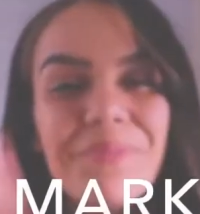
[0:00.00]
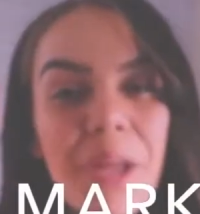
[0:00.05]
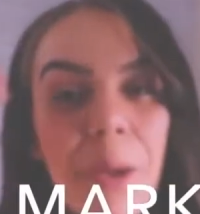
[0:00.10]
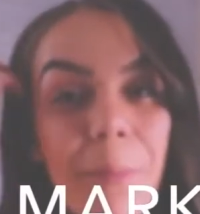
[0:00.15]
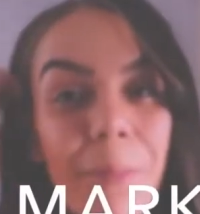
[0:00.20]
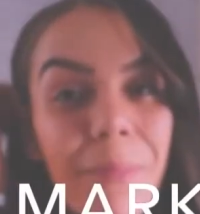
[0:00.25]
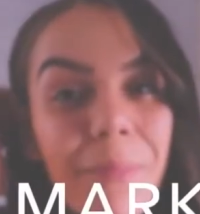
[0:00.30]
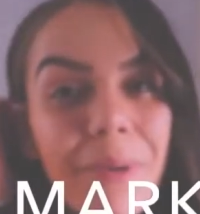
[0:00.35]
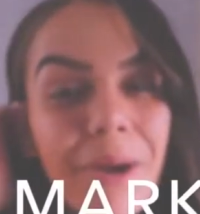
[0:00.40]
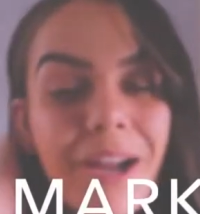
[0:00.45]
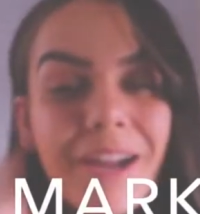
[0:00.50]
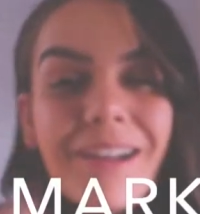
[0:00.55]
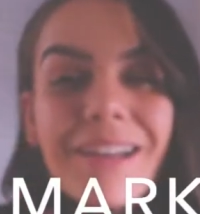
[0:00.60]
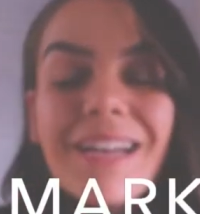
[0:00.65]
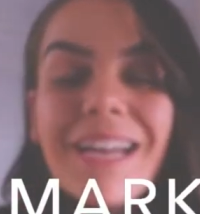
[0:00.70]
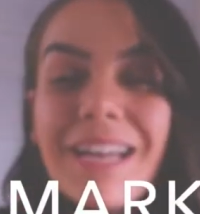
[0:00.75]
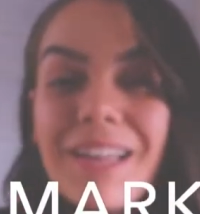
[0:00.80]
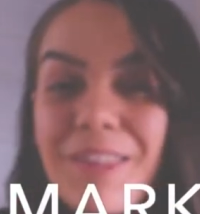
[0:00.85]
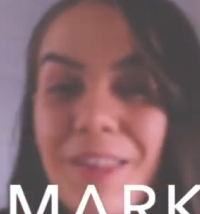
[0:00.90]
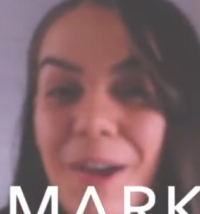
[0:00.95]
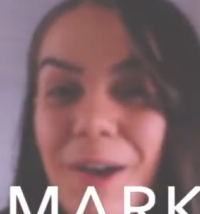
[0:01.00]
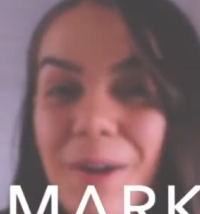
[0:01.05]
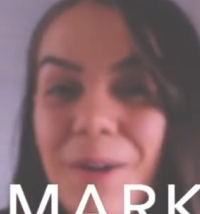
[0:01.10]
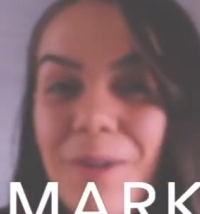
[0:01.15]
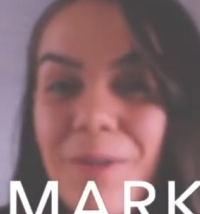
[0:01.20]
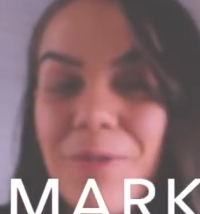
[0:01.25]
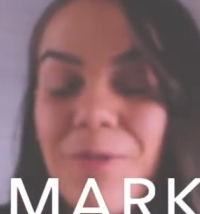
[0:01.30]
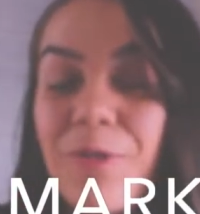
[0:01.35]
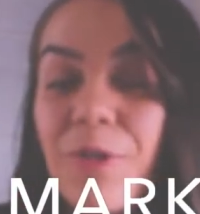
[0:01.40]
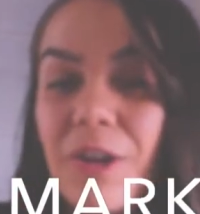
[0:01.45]
Marketing, though,
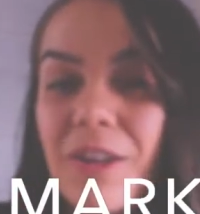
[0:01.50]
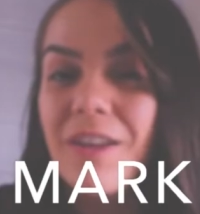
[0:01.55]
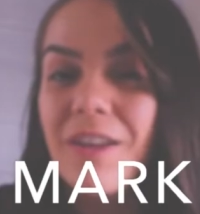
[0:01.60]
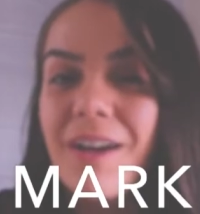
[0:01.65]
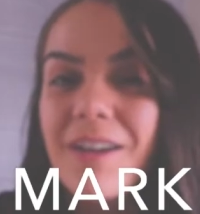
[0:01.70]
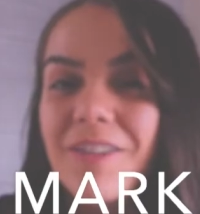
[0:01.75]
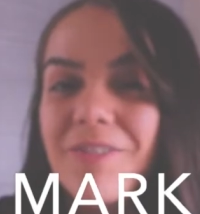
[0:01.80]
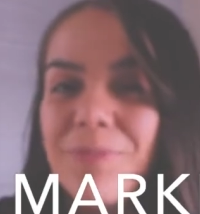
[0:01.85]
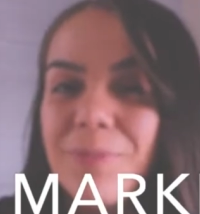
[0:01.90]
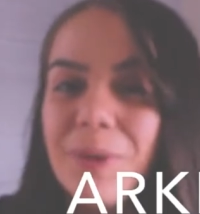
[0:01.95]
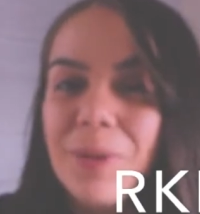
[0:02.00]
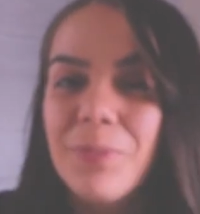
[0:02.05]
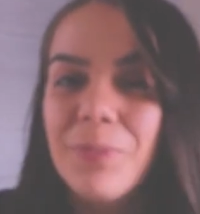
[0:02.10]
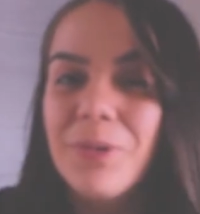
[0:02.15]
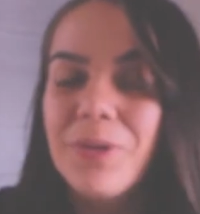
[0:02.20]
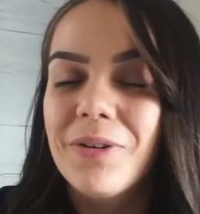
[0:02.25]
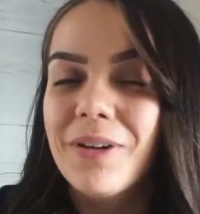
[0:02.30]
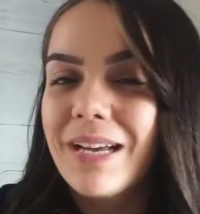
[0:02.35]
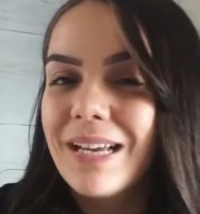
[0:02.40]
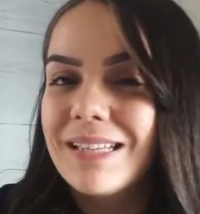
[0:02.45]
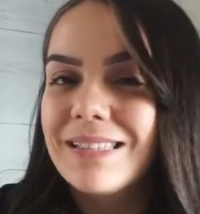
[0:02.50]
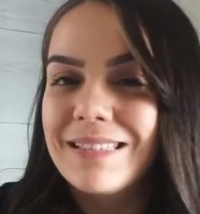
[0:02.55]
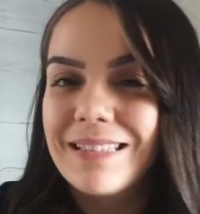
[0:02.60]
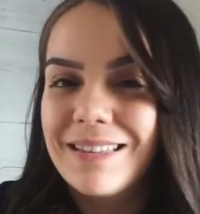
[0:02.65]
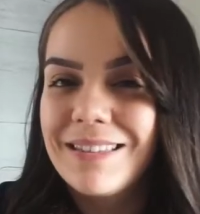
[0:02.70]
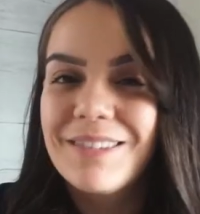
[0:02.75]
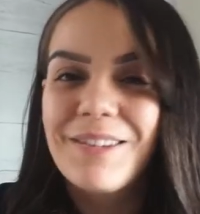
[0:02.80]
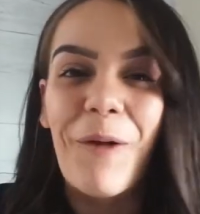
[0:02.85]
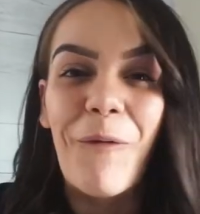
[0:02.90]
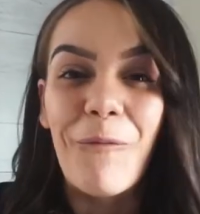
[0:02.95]
for a of people isn't
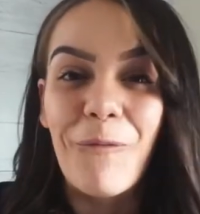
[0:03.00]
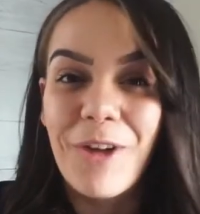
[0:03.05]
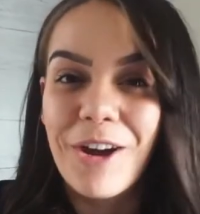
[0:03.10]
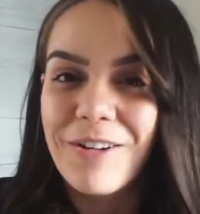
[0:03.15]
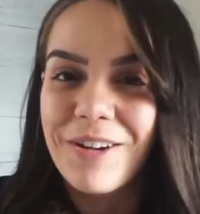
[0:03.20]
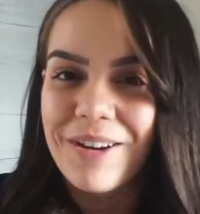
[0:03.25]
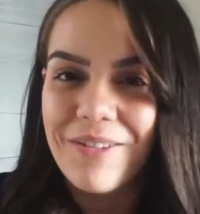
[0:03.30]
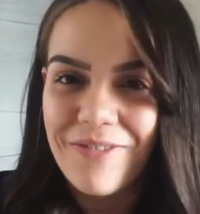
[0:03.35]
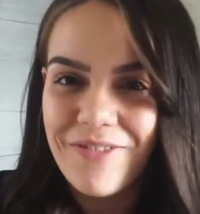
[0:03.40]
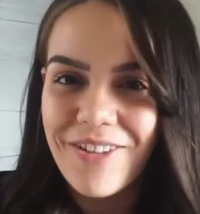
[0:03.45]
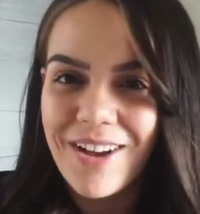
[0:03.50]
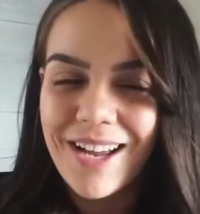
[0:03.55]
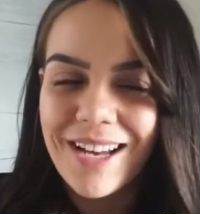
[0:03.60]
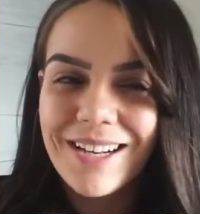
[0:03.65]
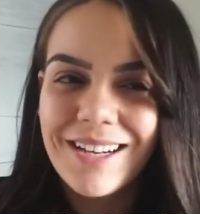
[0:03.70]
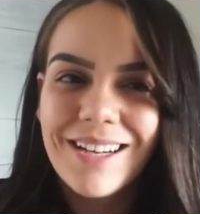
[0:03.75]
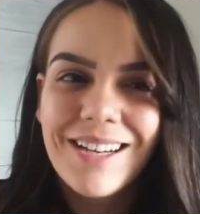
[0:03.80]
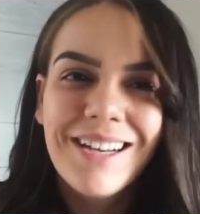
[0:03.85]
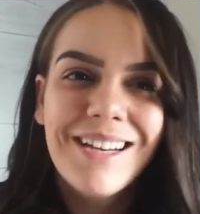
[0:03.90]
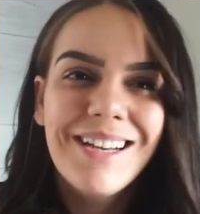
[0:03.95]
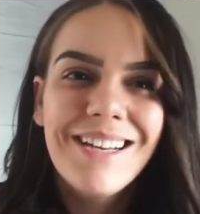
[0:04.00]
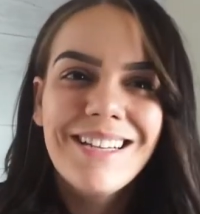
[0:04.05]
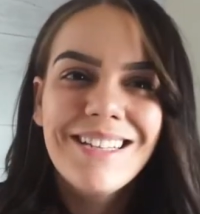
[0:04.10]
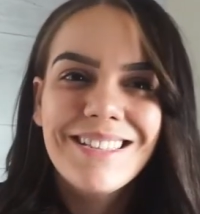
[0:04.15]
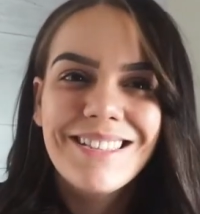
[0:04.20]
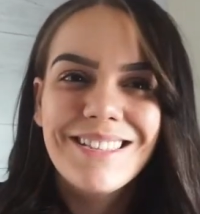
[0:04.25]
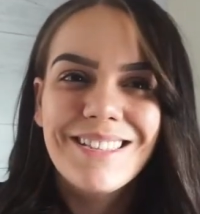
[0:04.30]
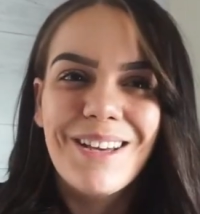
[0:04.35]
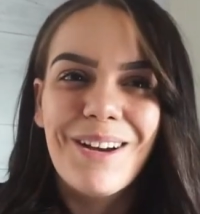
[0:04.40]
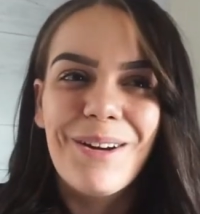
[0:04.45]
very fun.
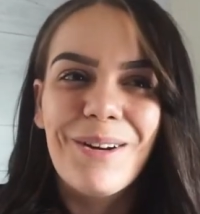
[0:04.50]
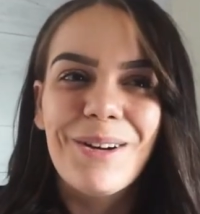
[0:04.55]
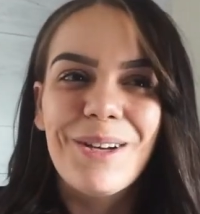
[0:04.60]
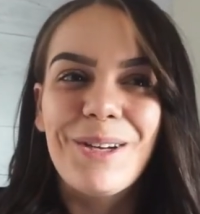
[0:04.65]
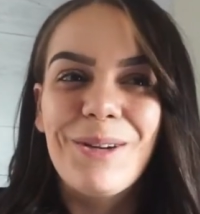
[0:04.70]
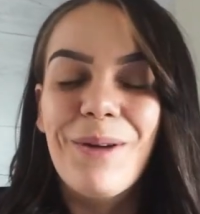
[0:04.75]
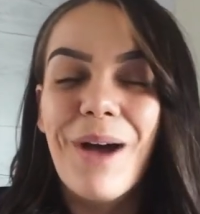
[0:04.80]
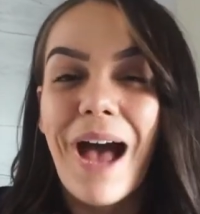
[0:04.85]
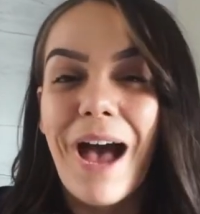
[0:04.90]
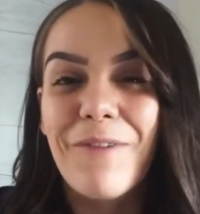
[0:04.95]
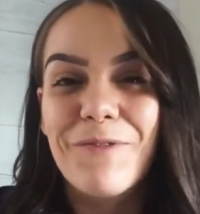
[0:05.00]
So you have